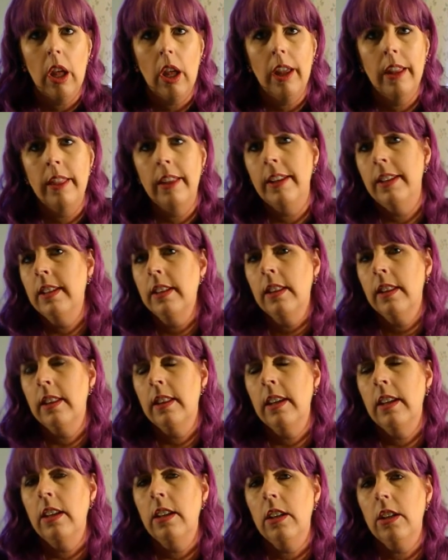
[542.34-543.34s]
And they didn't
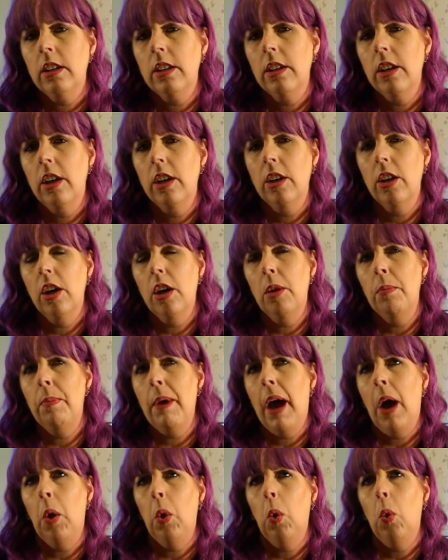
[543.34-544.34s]
think
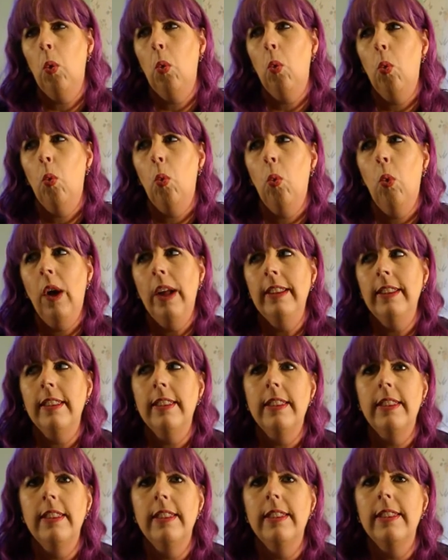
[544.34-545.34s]
about what
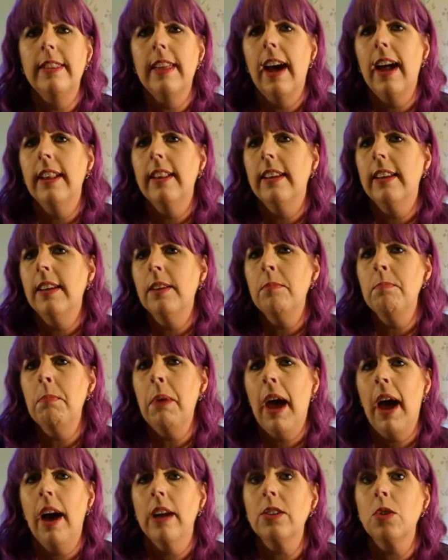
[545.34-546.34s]
that
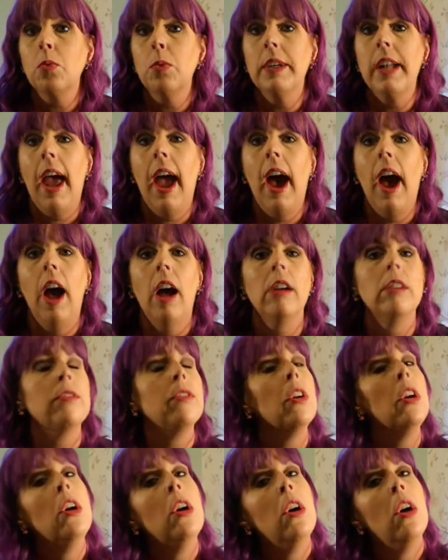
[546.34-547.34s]
impact would have
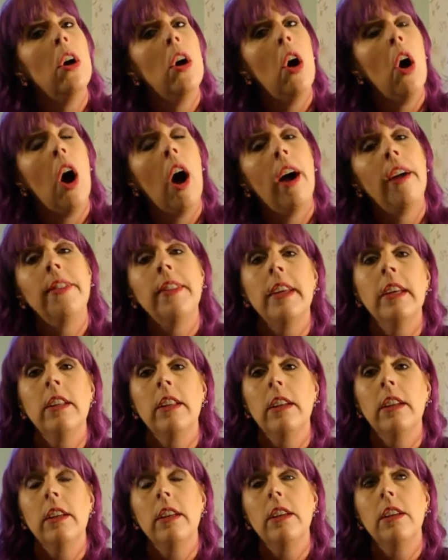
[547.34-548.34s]
on
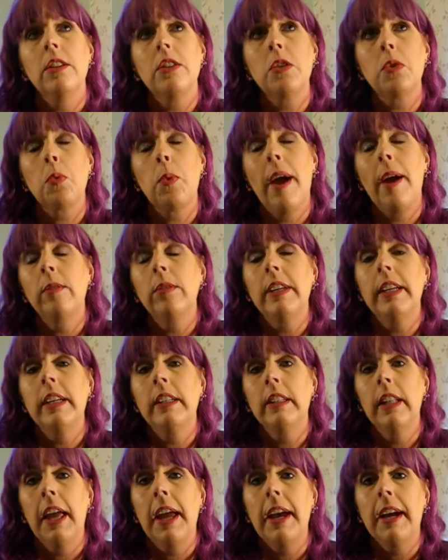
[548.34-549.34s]
the
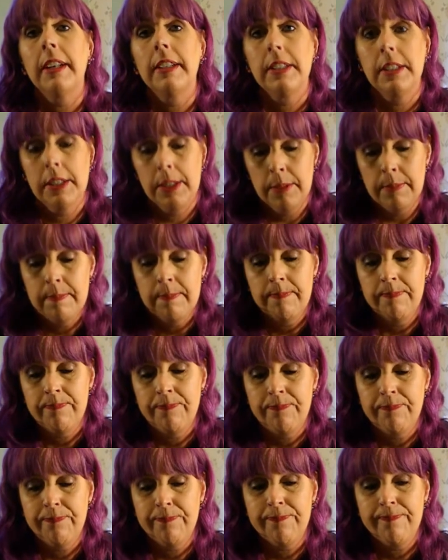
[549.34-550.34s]
surrounding land
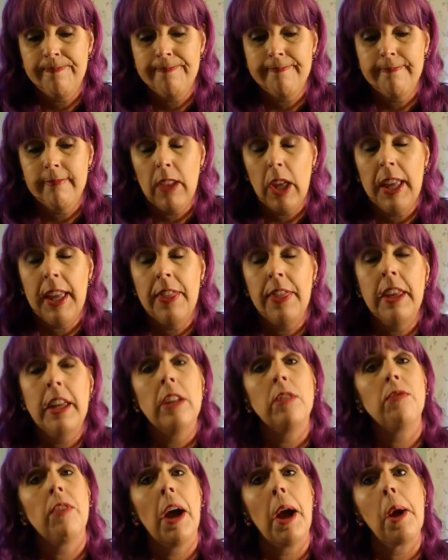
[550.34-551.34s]
and the
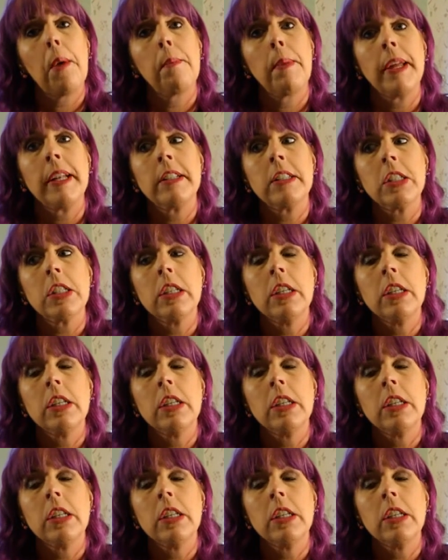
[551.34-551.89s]
environment.